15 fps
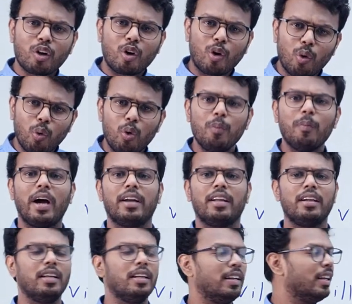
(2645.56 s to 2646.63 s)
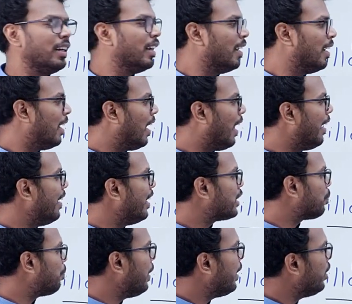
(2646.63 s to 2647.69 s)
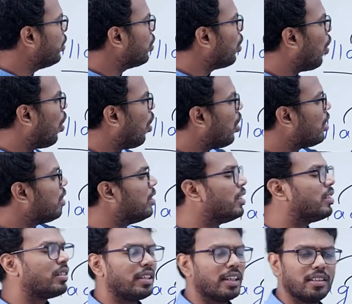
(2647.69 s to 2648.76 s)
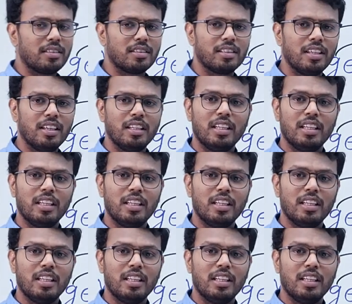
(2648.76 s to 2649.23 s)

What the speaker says: crude manner, I'll explain you all these things